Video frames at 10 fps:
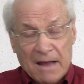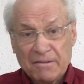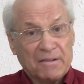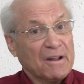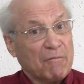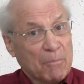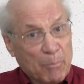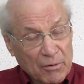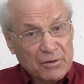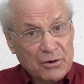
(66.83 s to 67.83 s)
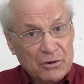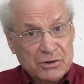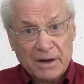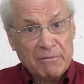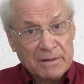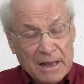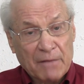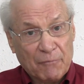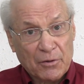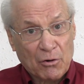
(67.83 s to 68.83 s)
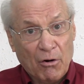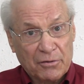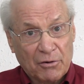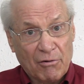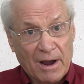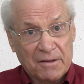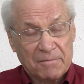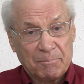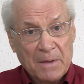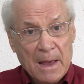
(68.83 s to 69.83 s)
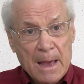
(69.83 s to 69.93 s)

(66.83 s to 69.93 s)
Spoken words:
as they suffer persecution, even death for the cause of Christ.